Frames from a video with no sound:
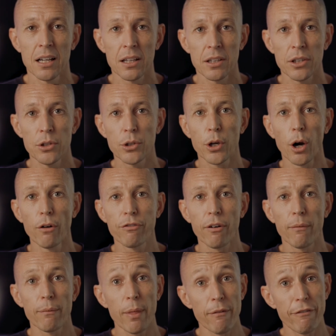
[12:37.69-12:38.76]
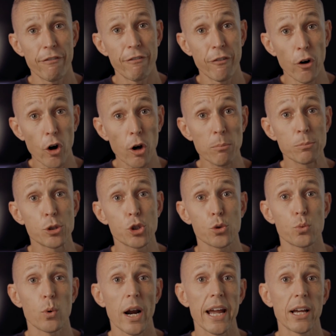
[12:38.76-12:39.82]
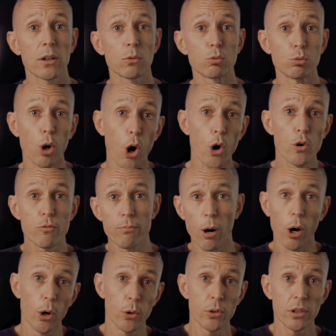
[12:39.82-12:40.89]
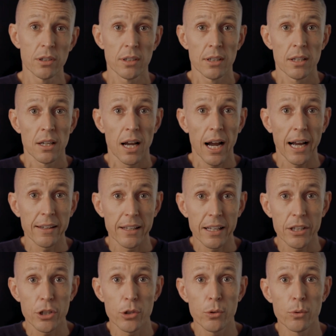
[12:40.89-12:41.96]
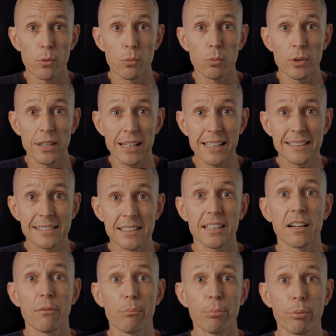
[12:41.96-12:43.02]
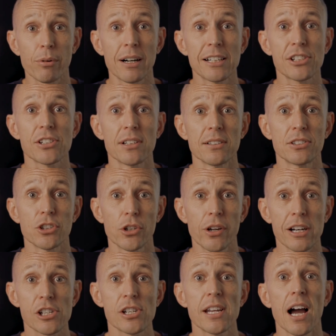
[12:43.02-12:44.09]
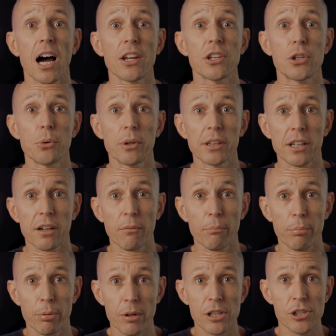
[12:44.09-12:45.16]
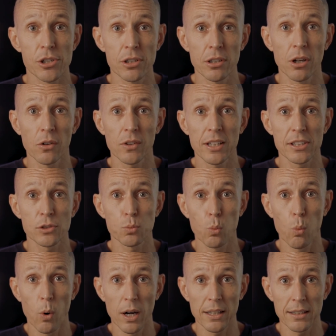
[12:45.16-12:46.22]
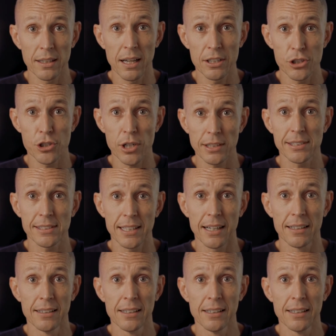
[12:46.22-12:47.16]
you go from the firm trail road mode and then you release the compression. So you're actually undoing the compression on this one adjuster.